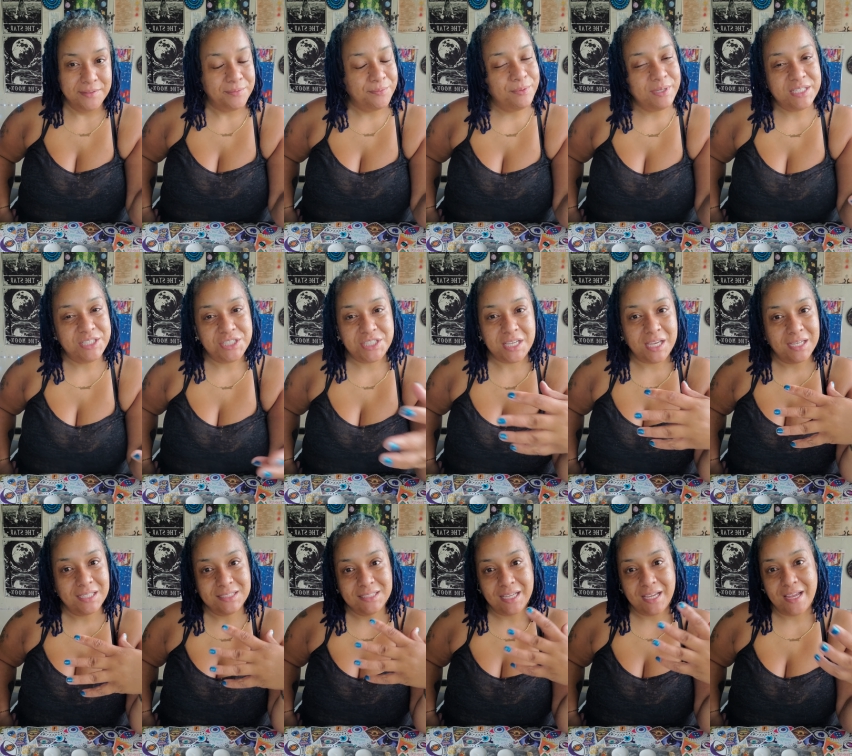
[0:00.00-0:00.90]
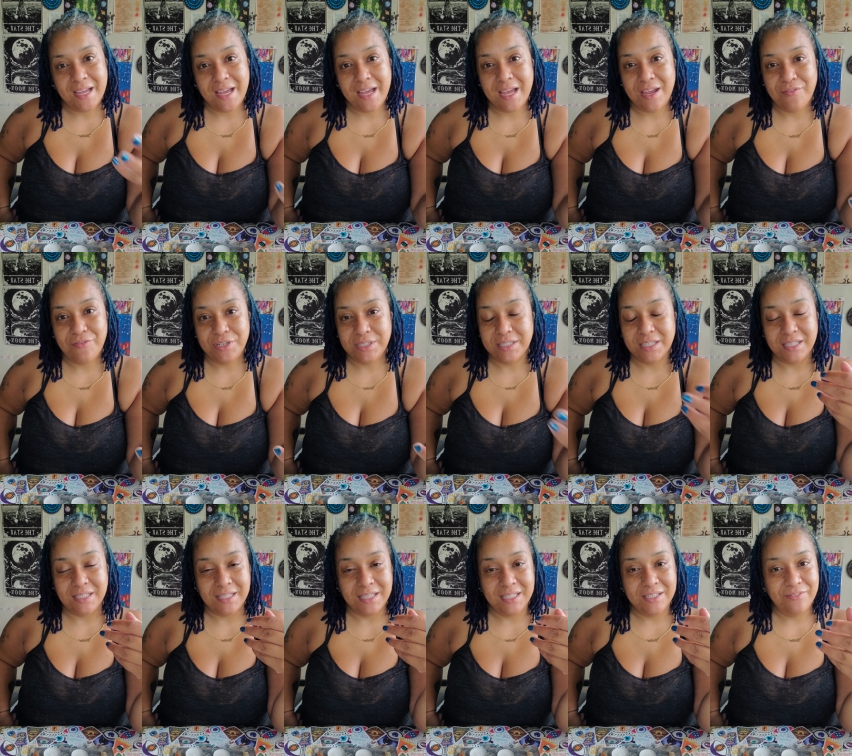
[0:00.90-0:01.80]
We checked
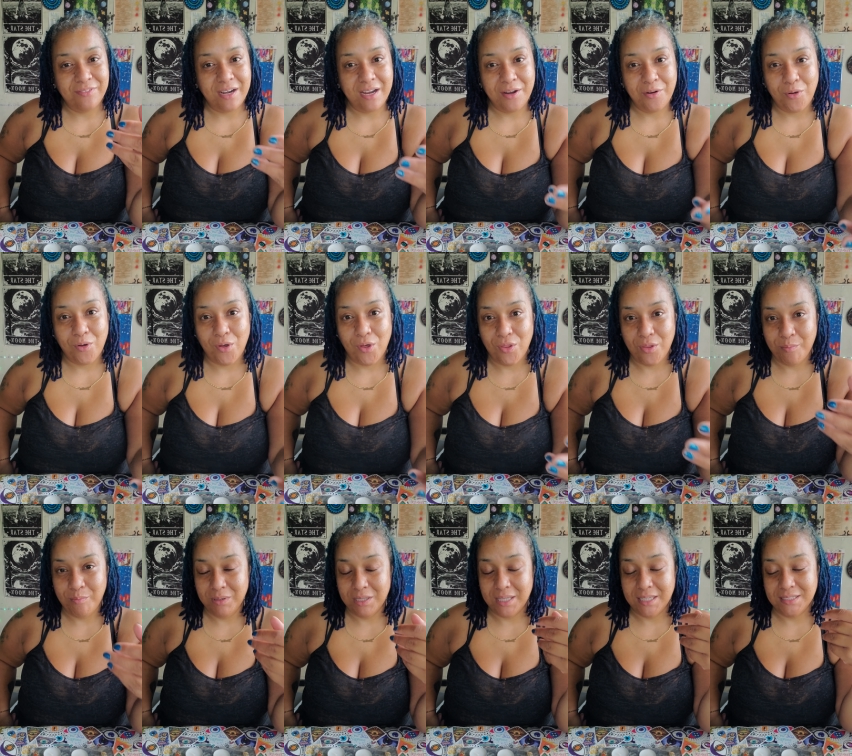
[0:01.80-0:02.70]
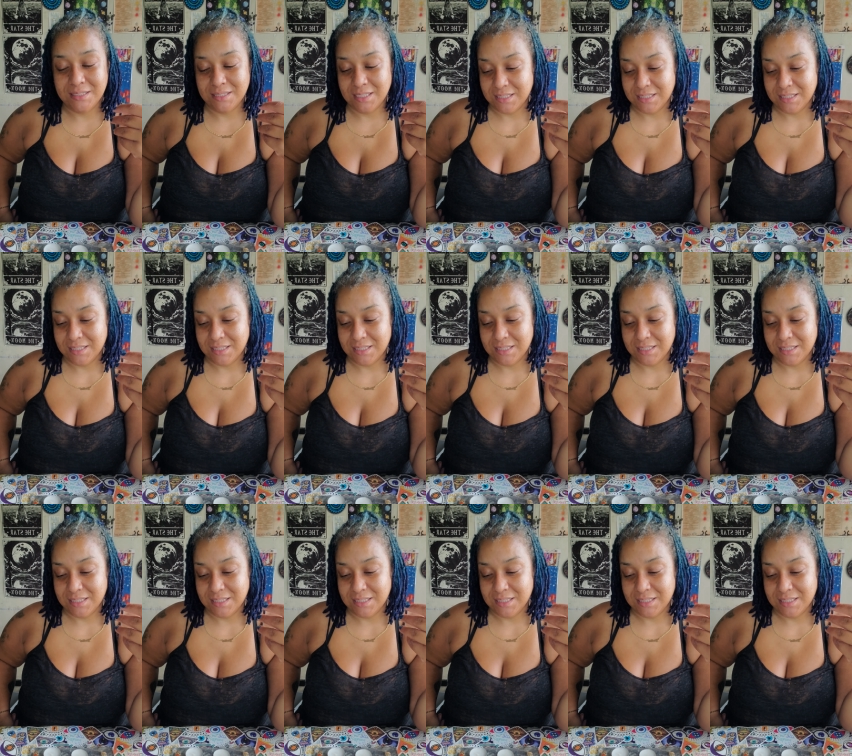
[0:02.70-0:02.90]
everything. They ran all the blood